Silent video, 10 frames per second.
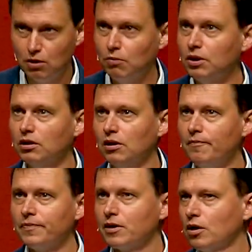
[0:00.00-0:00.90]
Well,
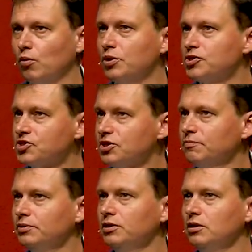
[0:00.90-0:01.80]
we
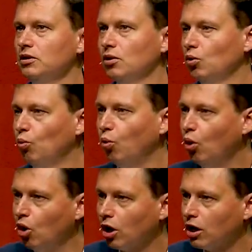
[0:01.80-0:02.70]
simply
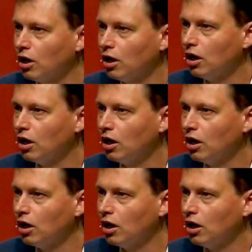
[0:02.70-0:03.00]
walk